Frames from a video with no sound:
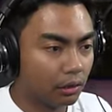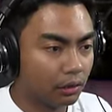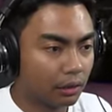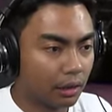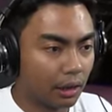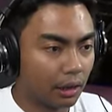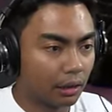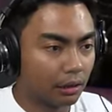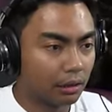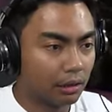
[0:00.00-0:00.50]

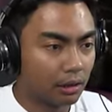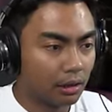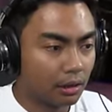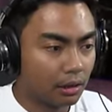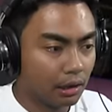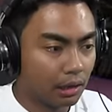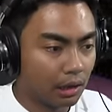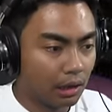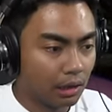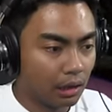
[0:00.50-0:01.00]
Okay.
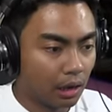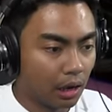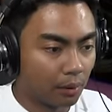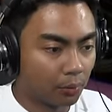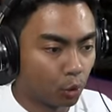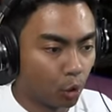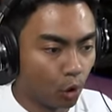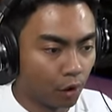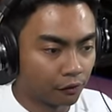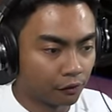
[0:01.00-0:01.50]

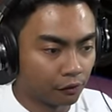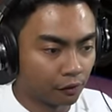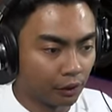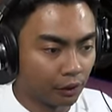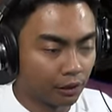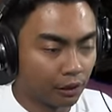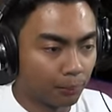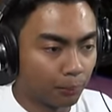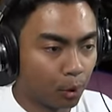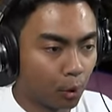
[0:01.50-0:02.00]
I'm going for
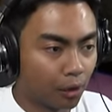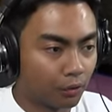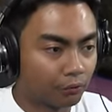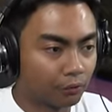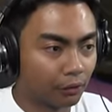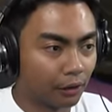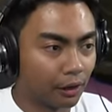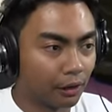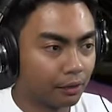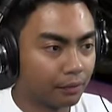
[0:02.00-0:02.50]
it. I'm going
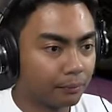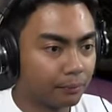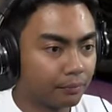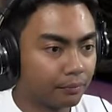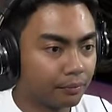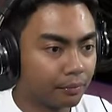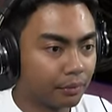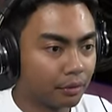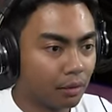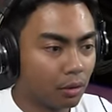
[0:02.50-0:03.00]
for it.
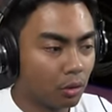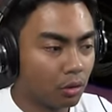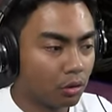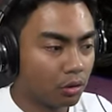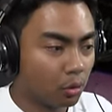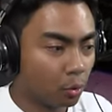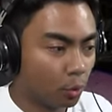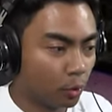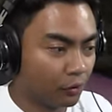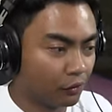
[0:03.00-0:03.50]

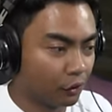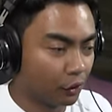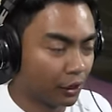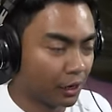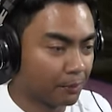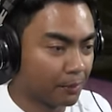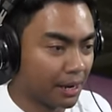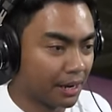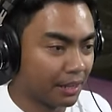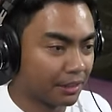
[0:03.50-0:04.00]
We've
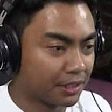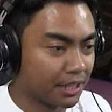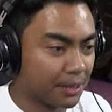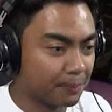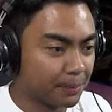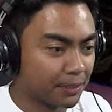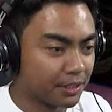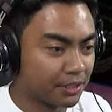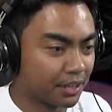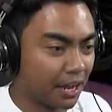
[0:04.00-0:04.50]
already made it
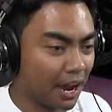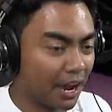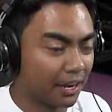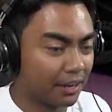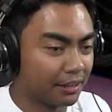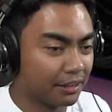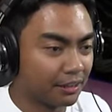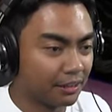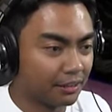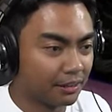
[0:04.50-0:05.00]
deep
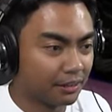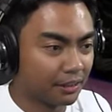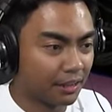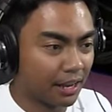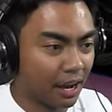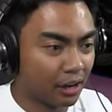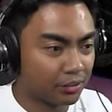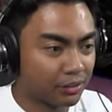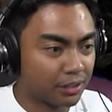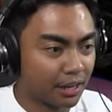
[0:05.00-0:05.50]
inside
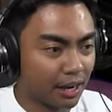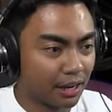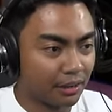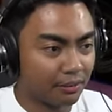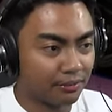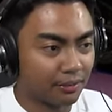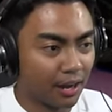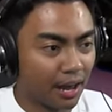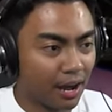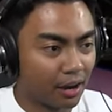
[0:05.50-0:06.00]
the outside
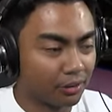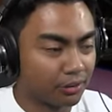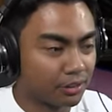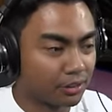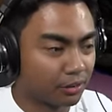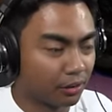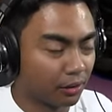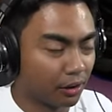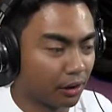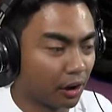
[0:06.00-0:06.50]
of the
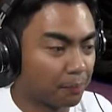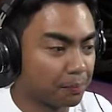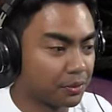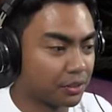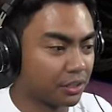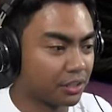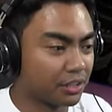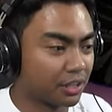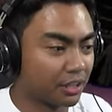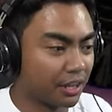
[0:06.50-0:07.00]
house, or
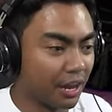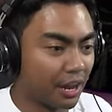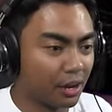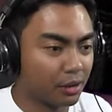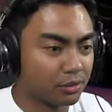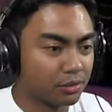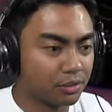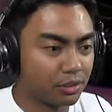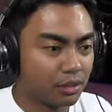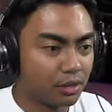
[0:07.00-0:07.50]
upstairs of the
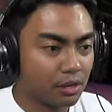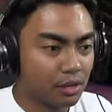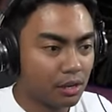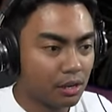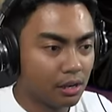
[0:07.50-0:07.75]
house.